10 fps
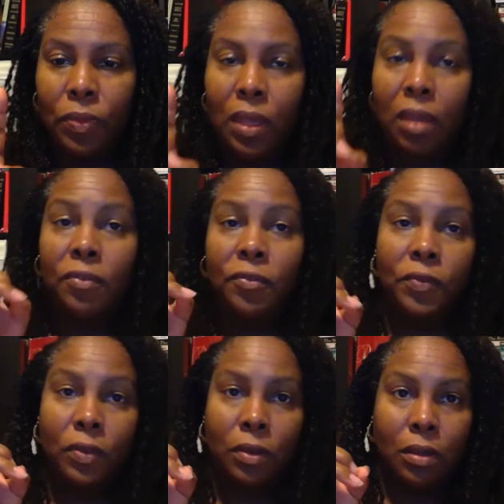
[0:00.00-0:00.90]

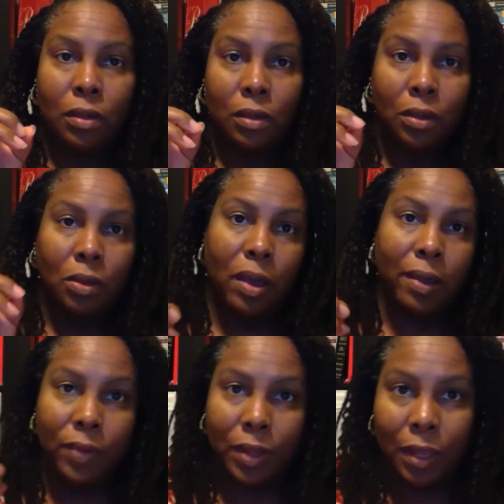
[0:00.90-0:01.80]
If you're
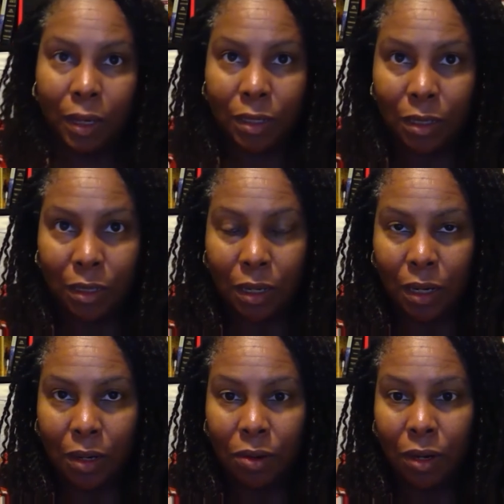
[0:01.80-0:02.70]
having an election
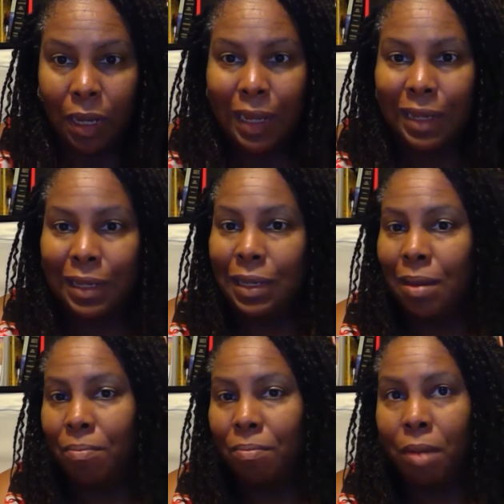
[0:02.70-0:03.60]
year, you
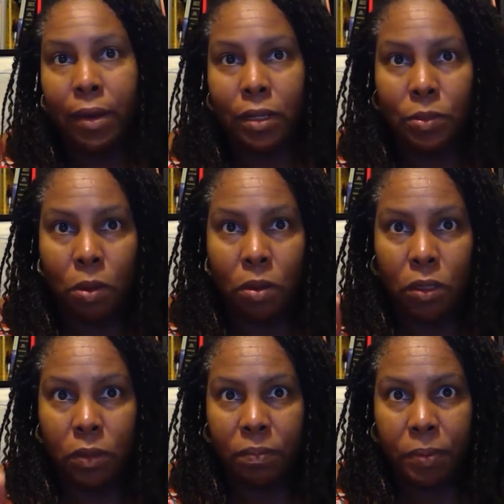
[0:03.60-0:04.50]
might as well
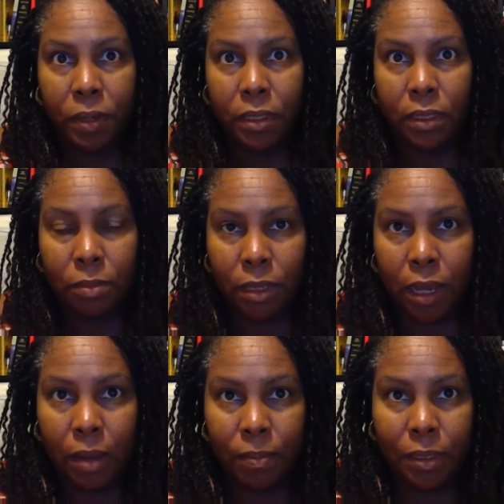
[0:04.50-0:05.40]
put in some
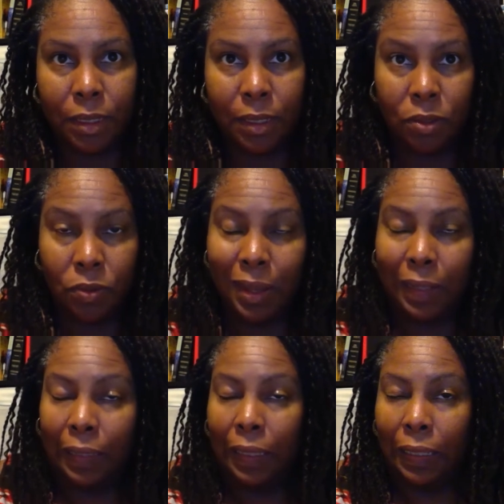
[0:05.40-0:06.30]
time to do at
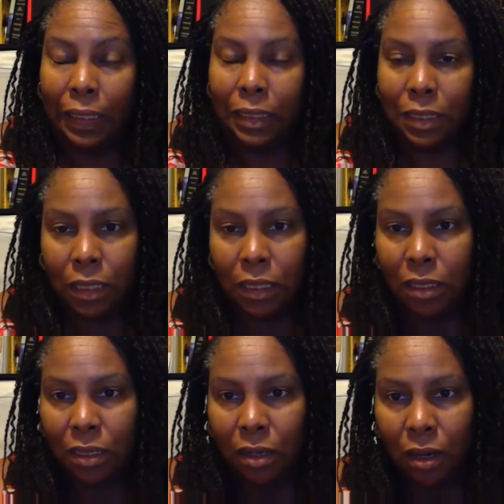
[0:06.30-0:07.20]
least
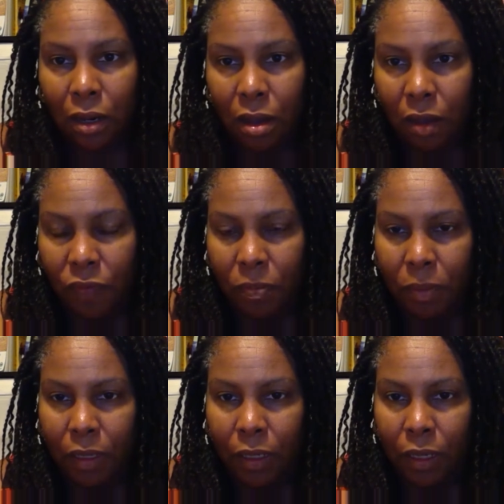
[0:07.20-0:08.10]

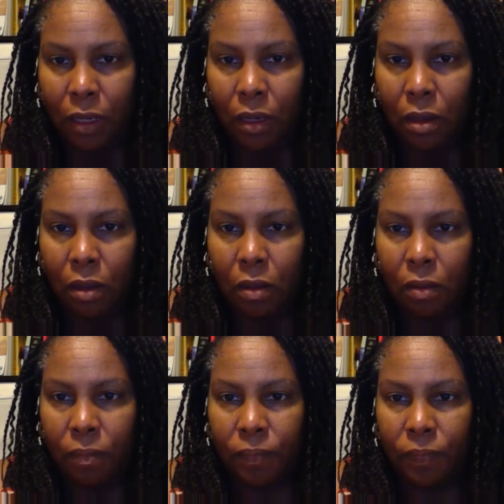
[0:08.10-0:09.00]
government.
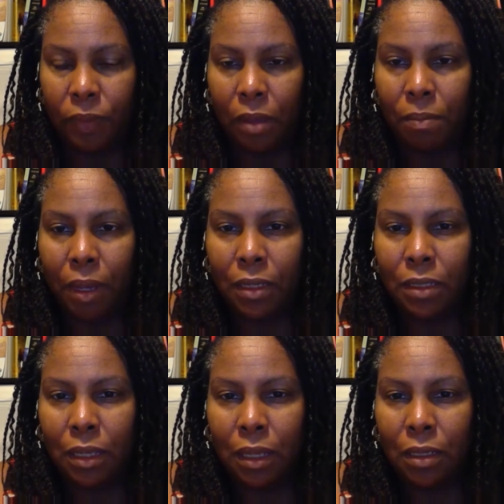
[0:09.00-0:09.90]
It makes
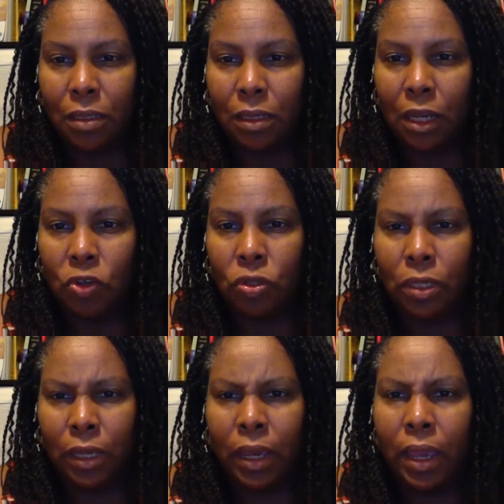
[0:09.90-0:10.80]
things
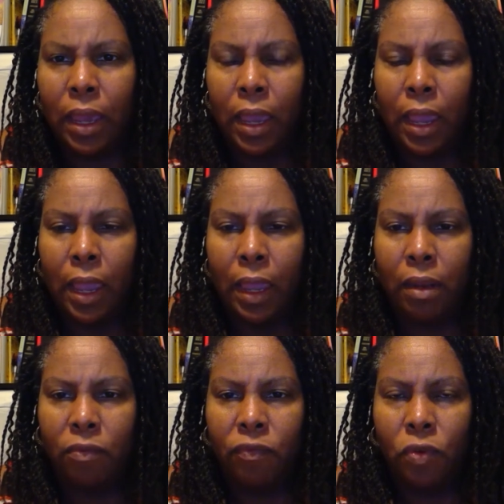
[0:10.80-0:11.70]
interesting.
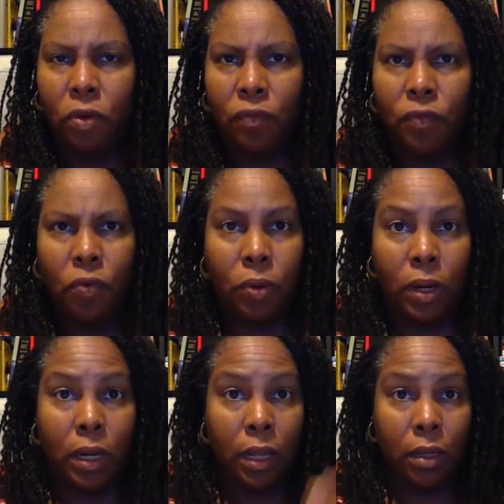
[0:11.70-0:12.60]
And for
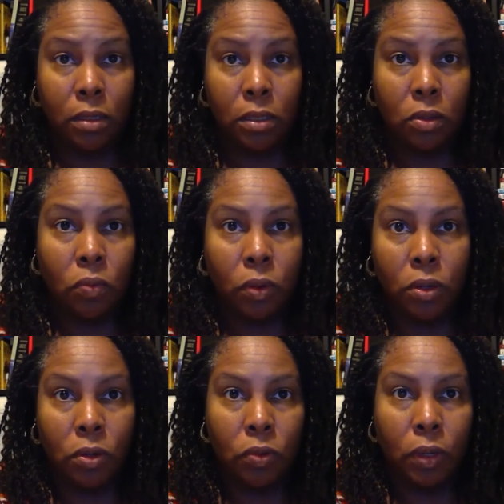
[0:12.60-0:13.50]
readings, when
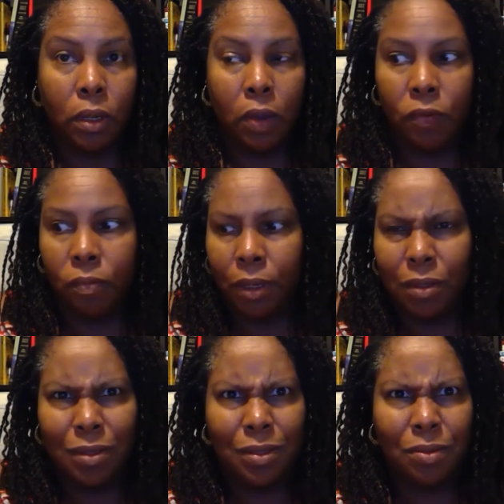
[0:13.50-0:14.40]
you're doing government,
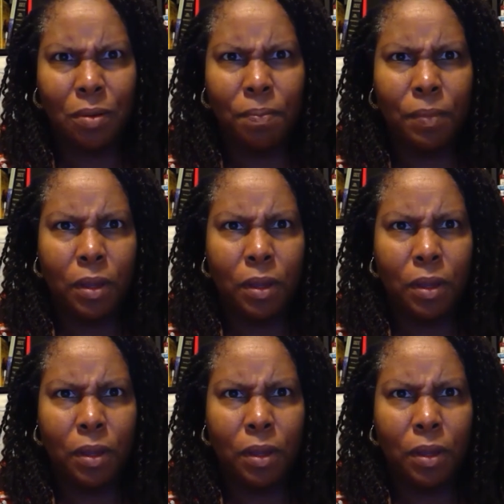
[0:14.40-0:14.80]
just do a